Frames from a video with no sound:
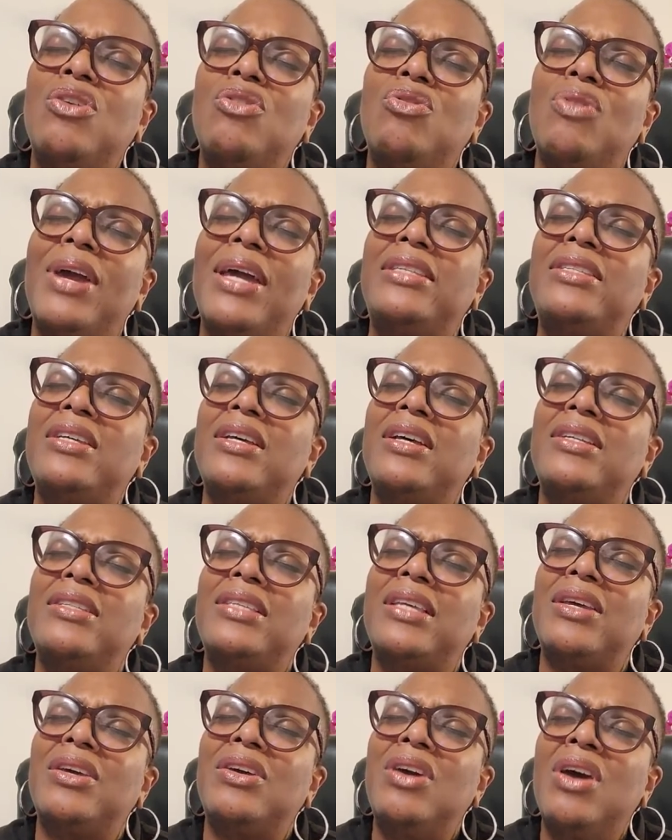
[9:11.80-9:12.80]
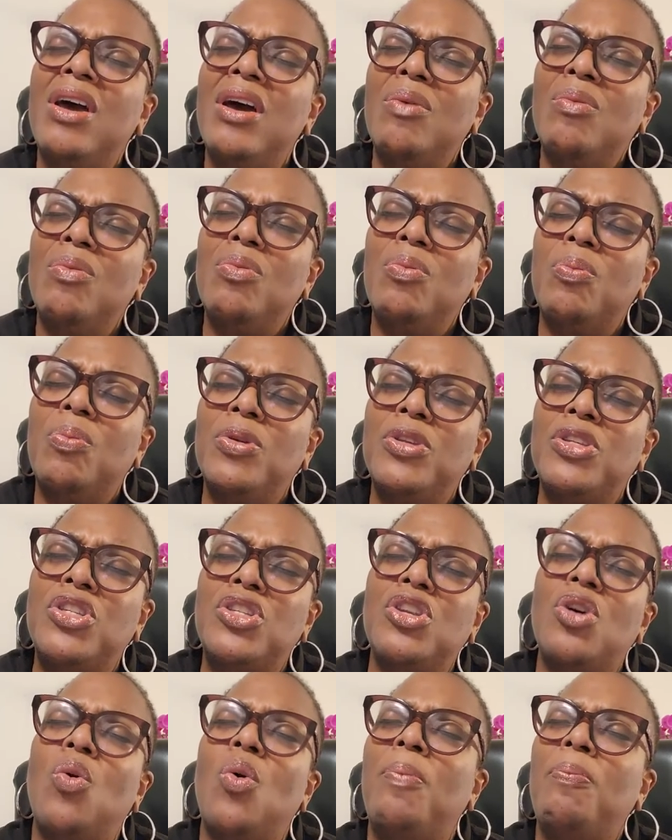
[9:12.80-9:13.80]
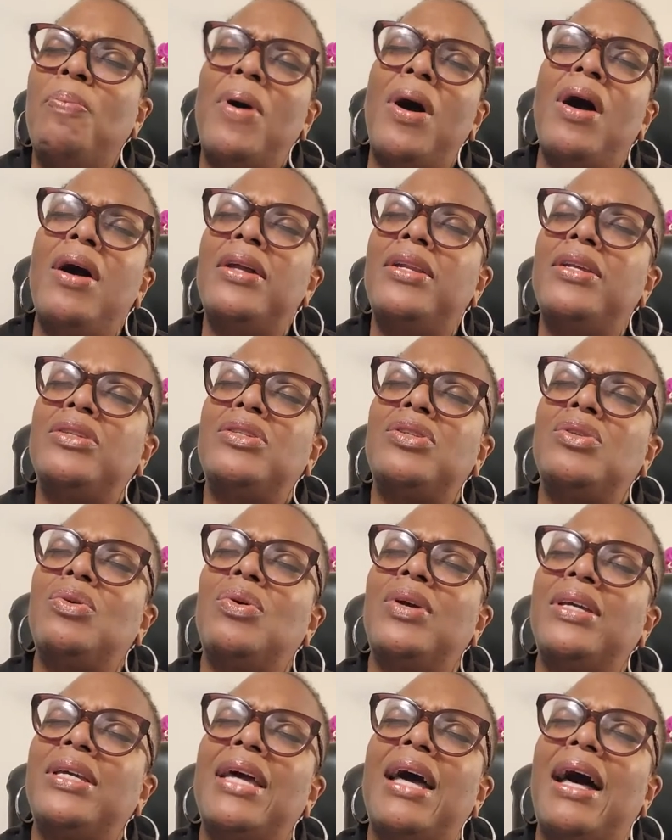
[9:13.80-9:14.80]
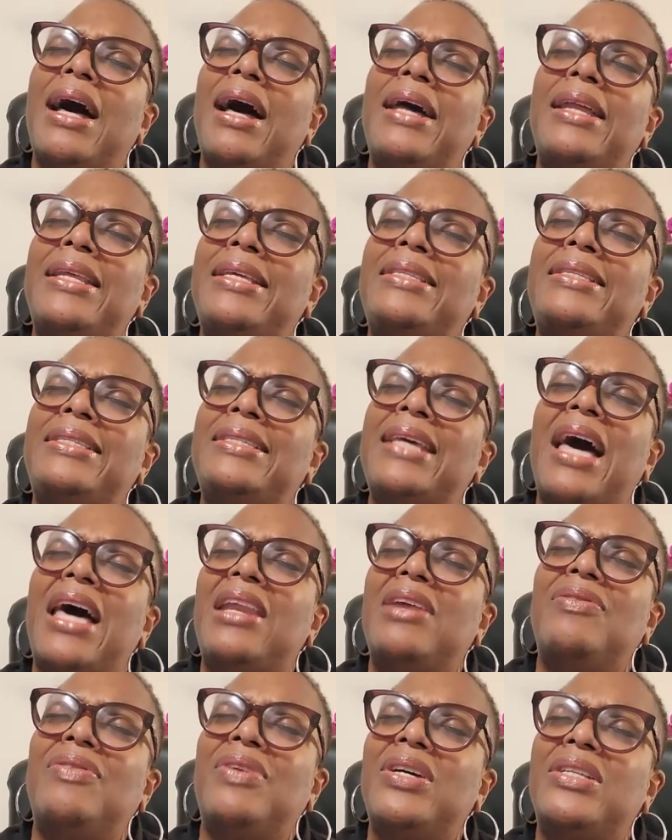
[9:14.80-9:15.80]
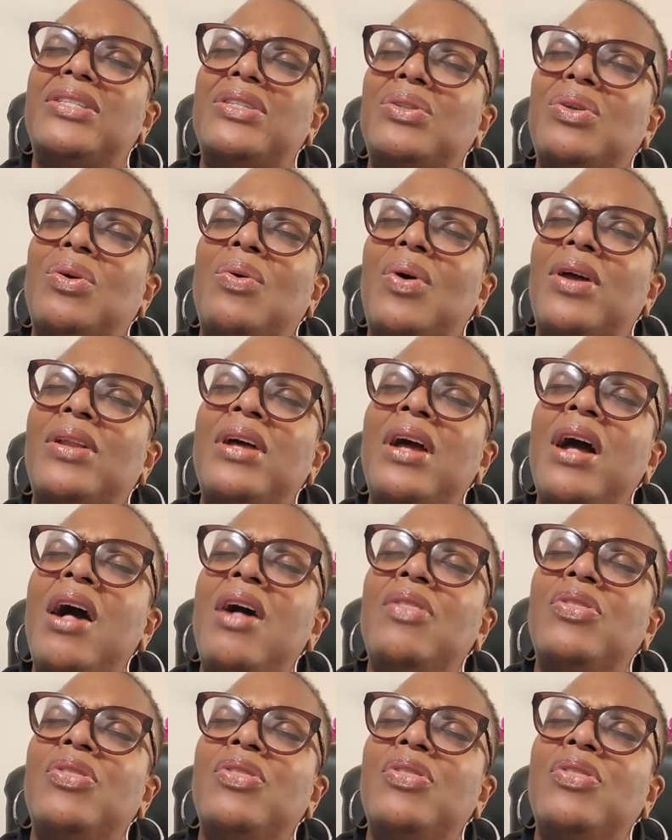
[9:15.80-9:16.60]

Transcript: grant us and bestow upon us, Lord God, inside of us, Lord,